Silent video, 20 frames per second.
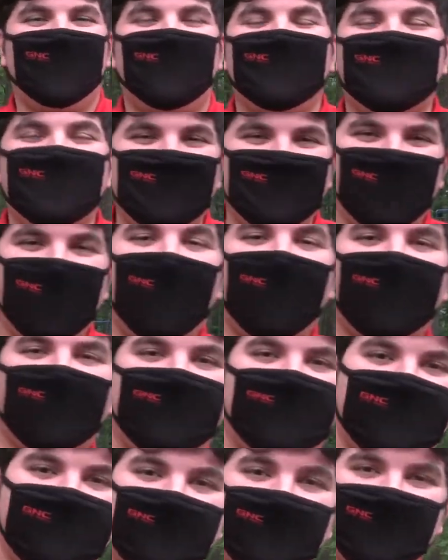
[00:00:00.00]
Welcome
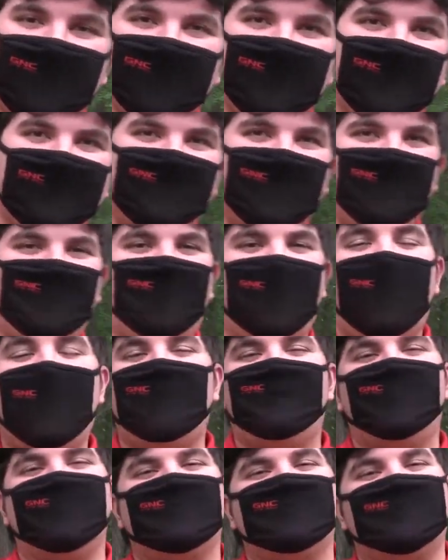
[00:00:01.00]
back to
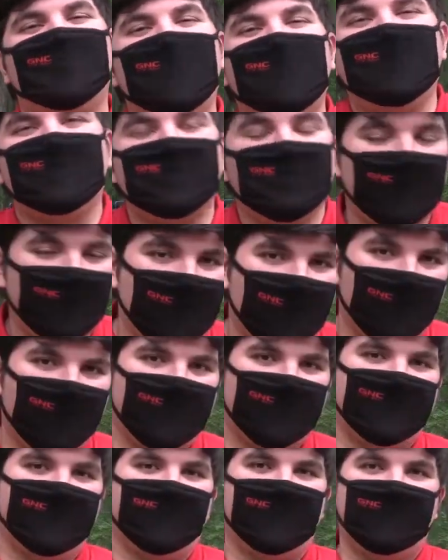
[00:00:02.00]
Papa's Pizza
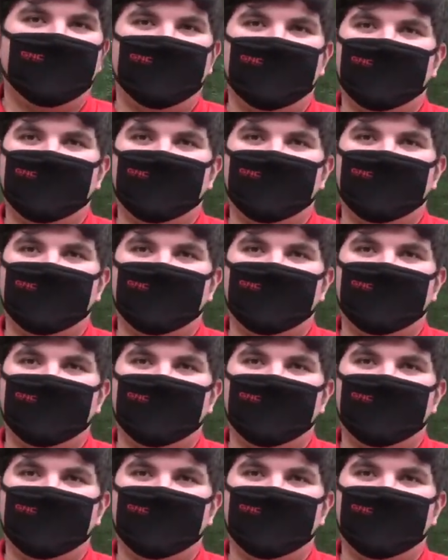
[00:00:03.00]
Warrior.